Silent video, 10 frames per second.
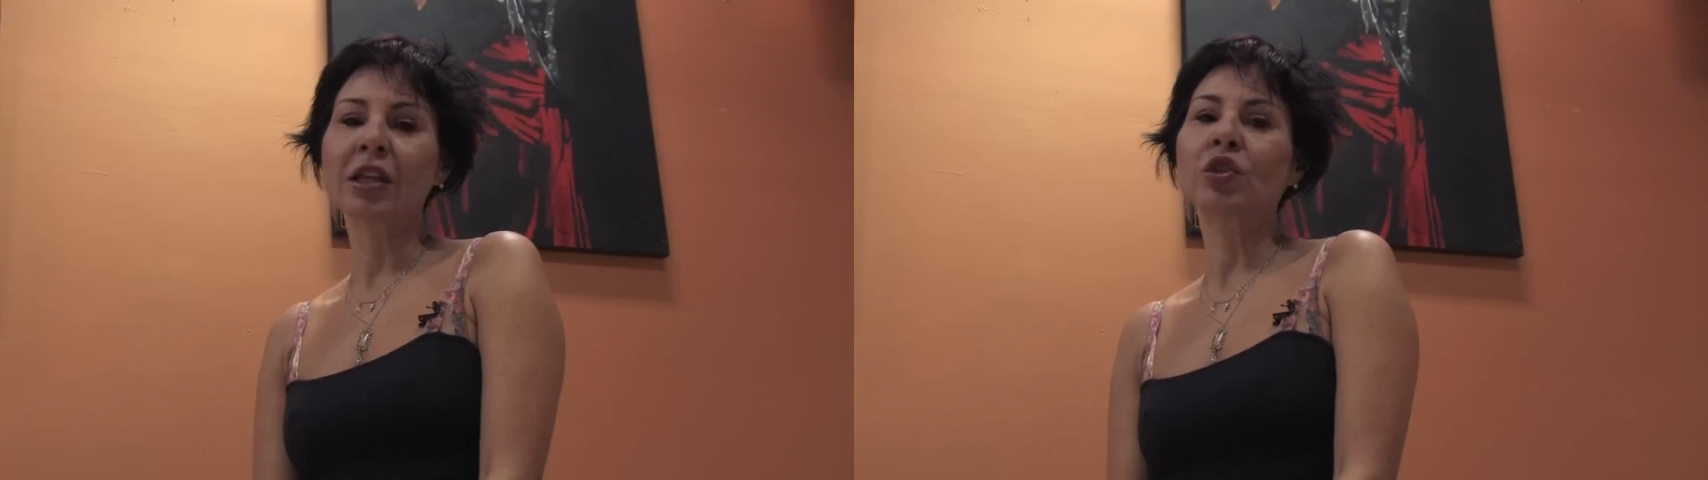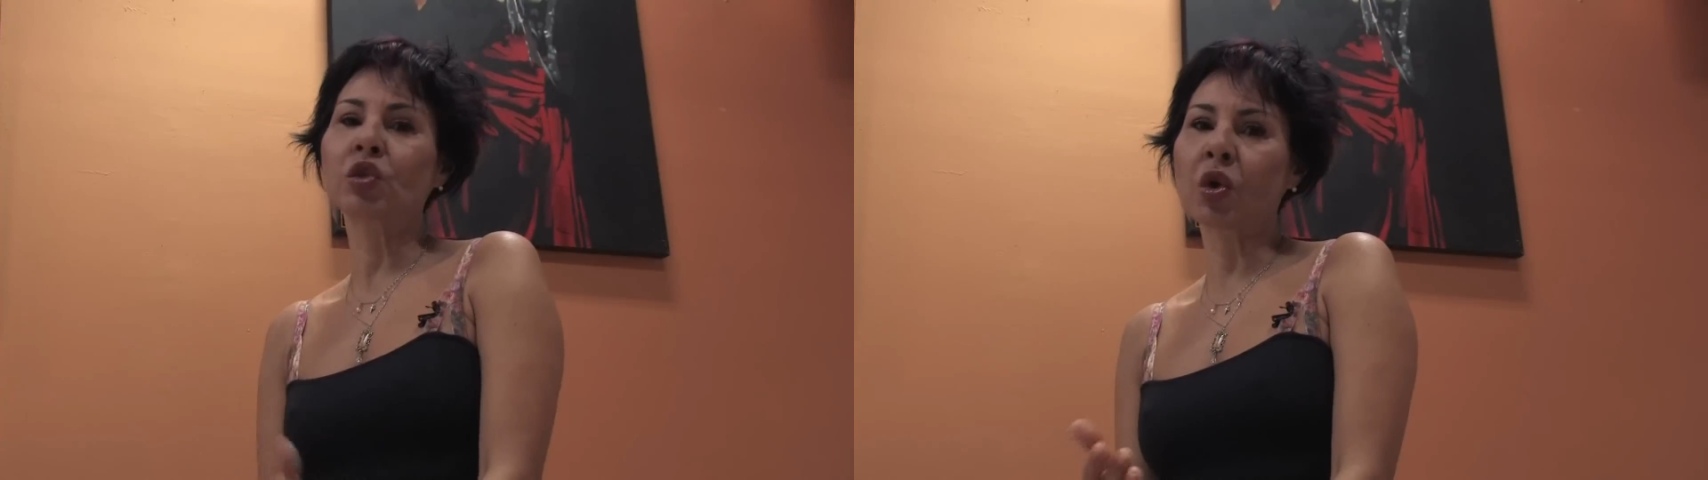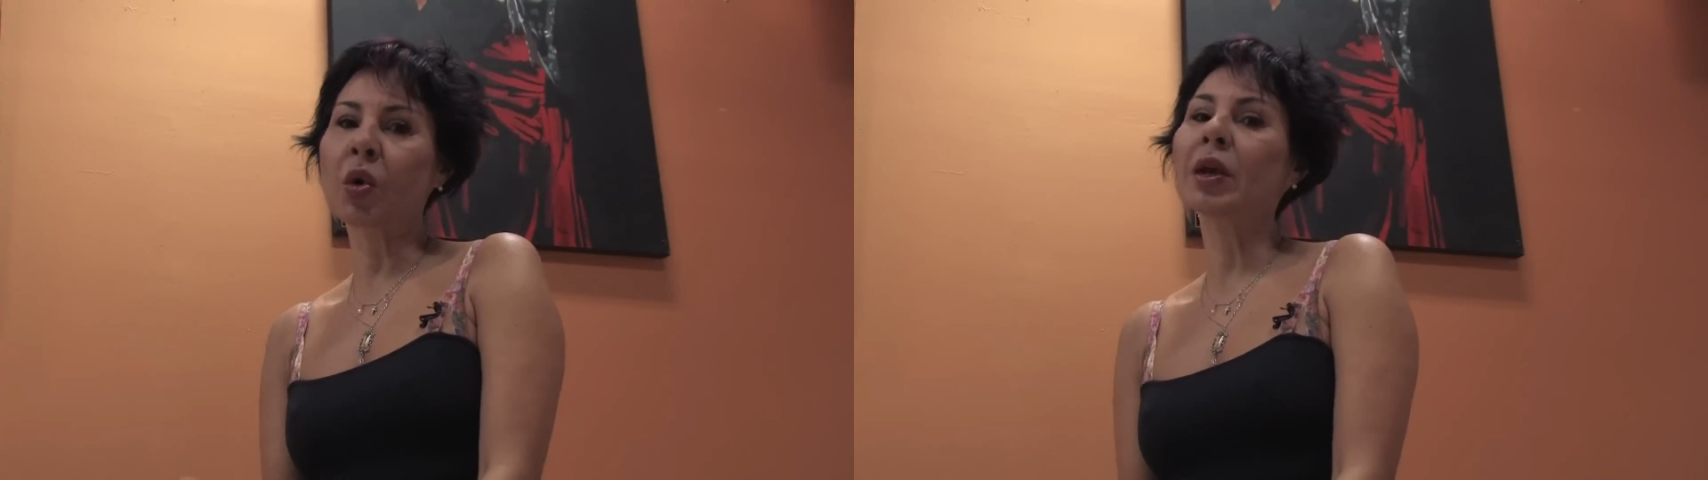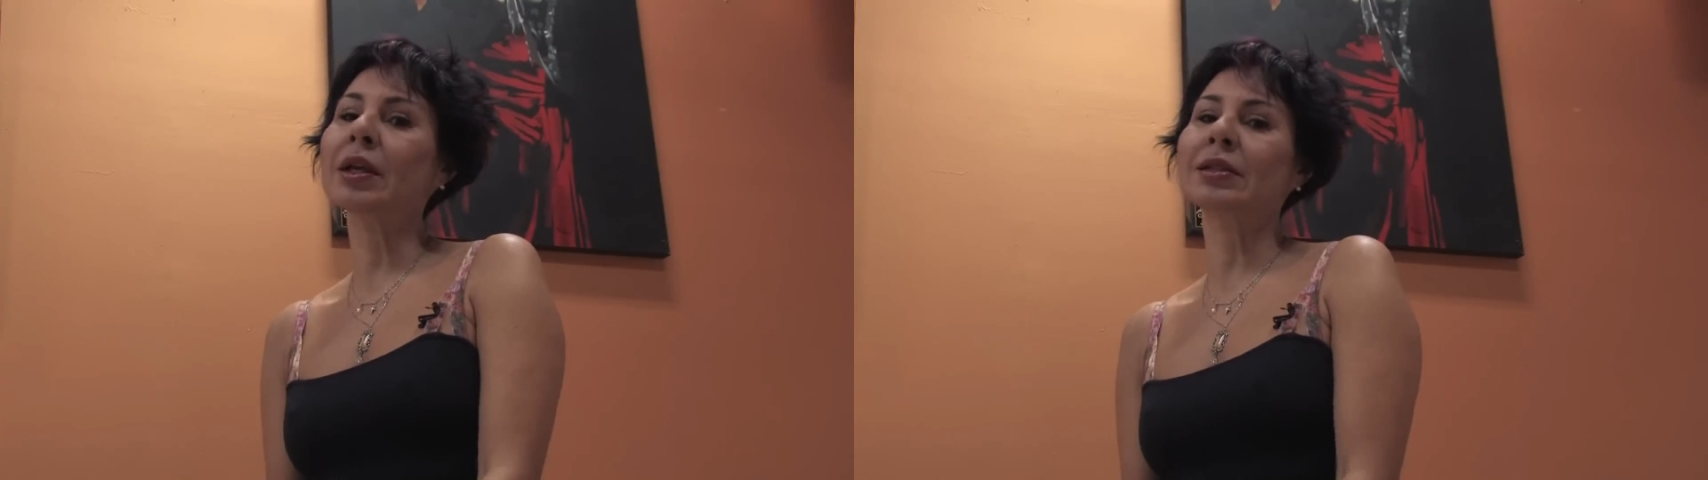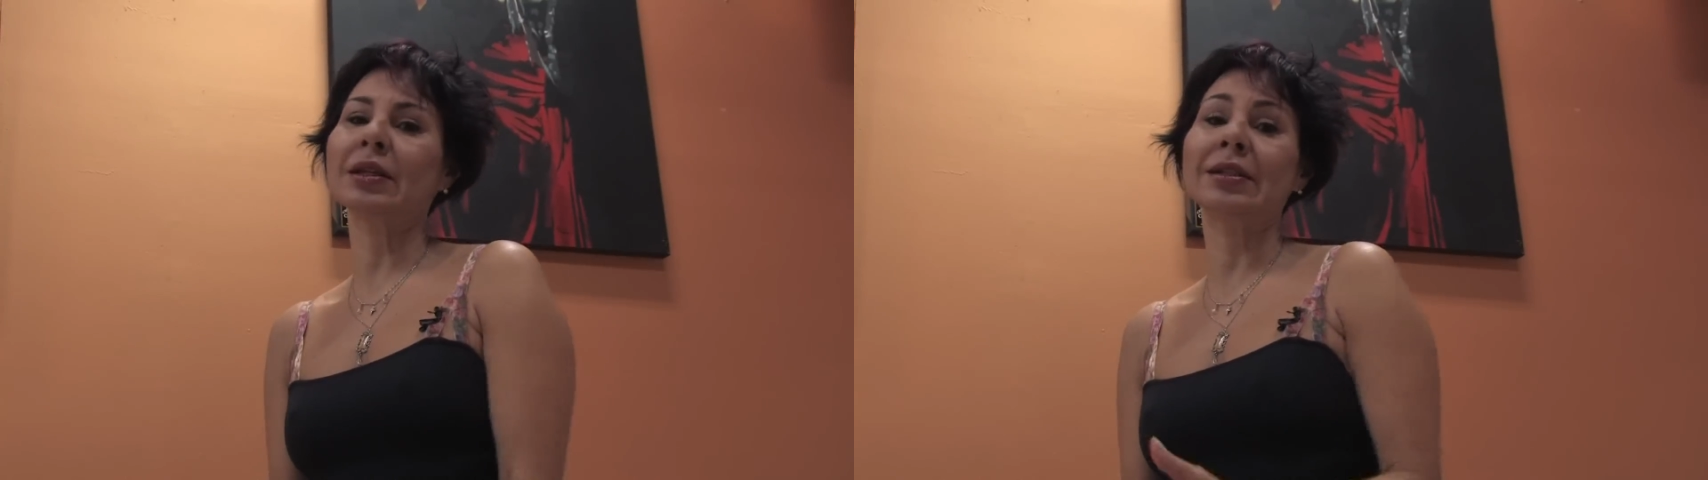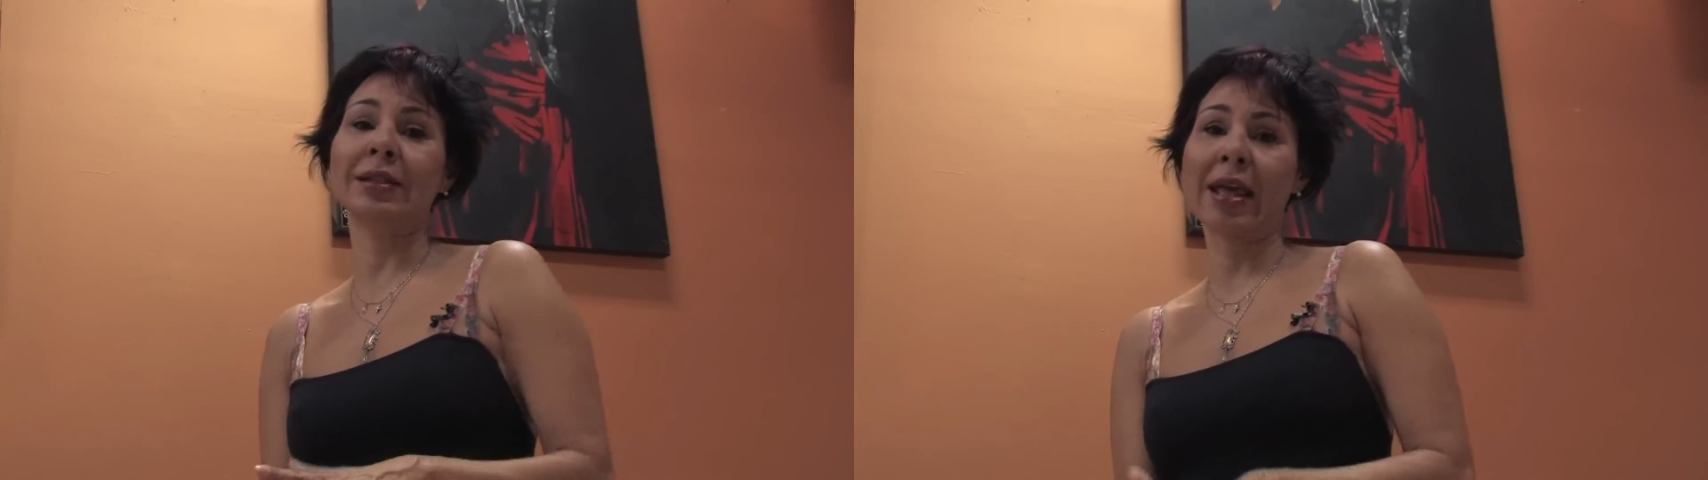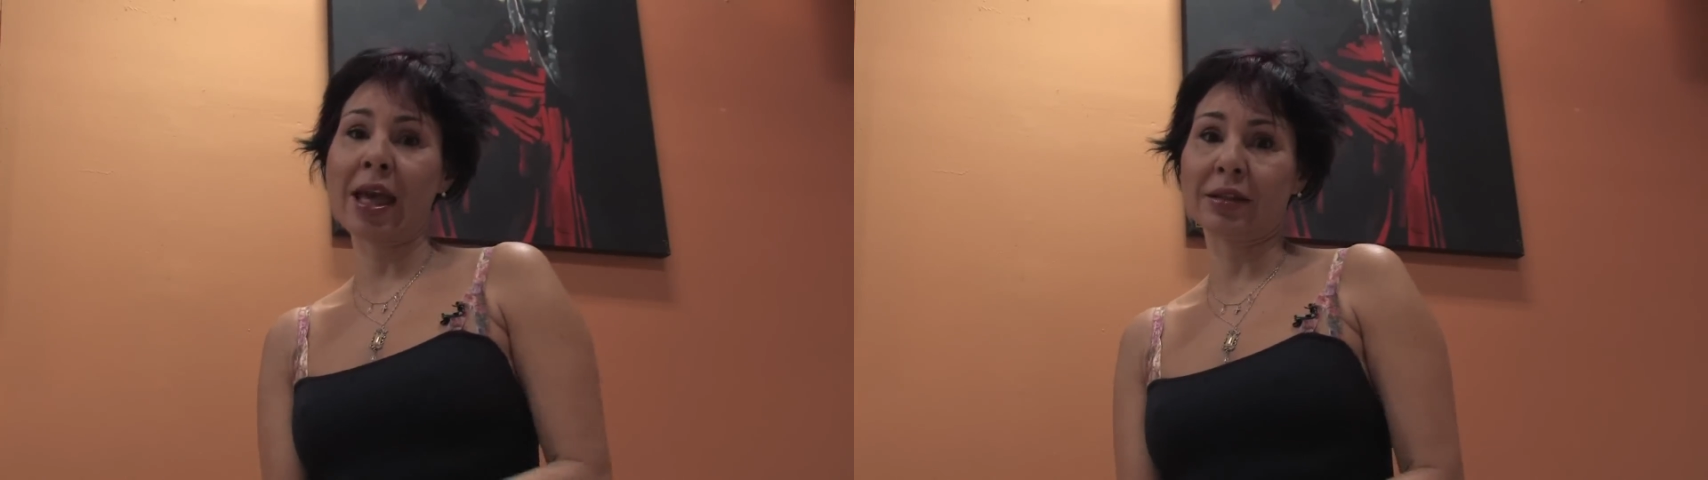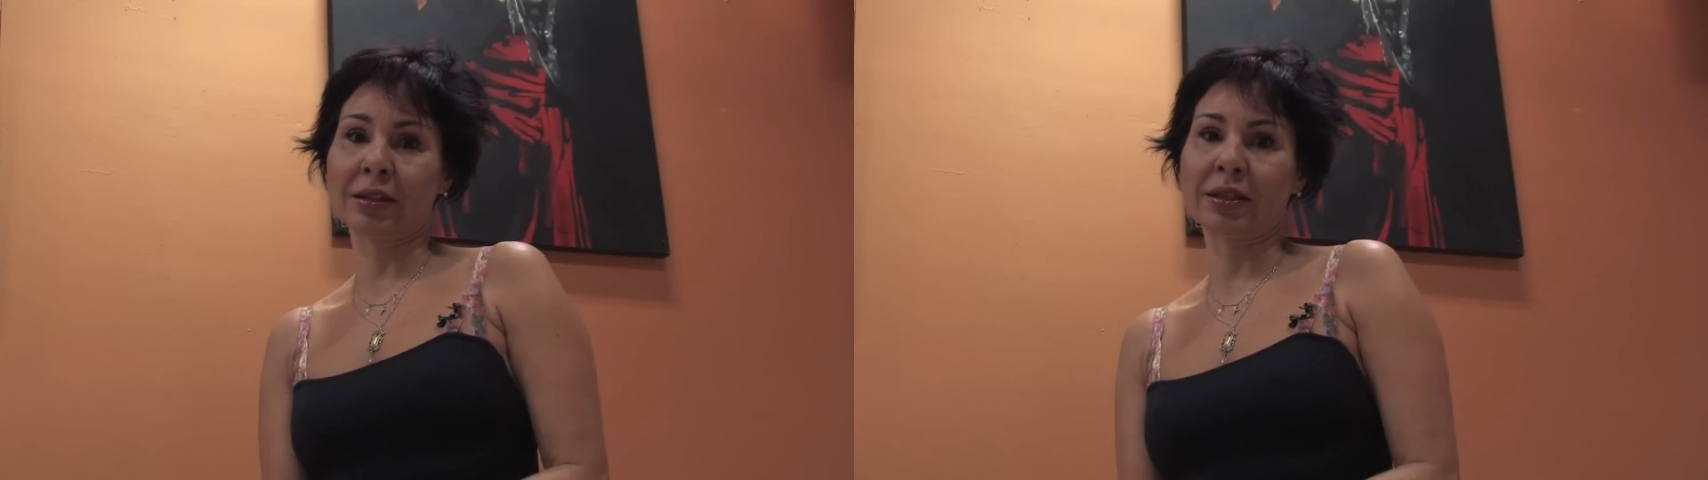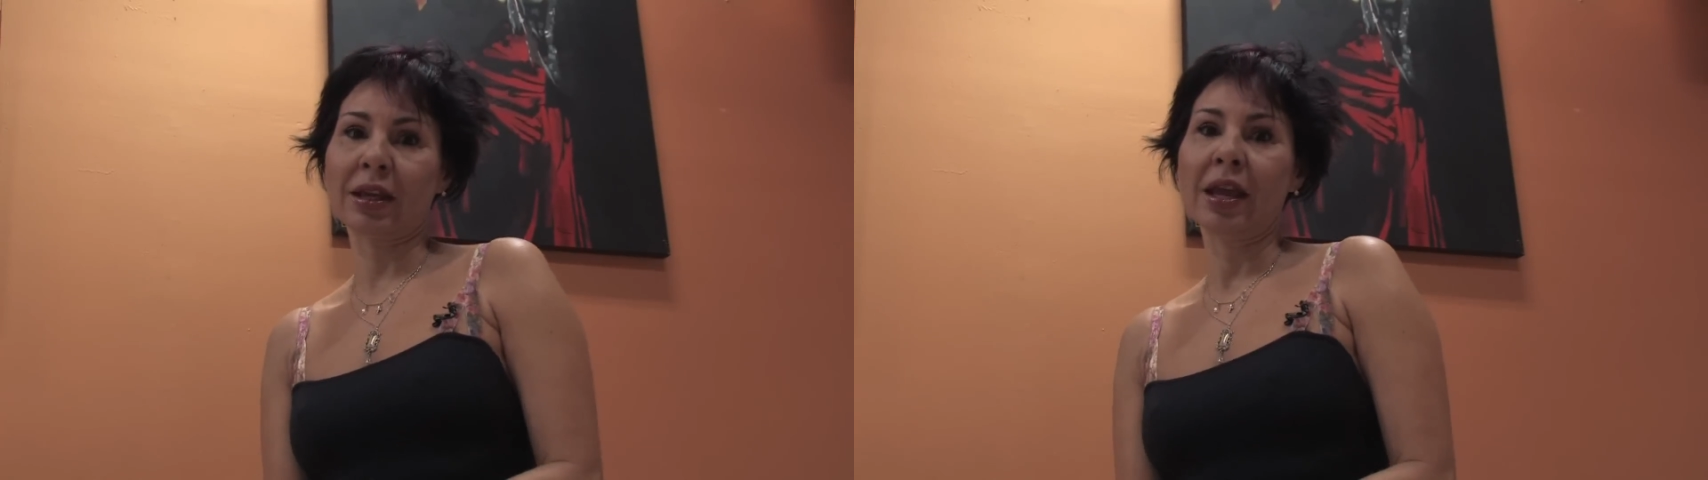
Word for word: so it's, it's dance.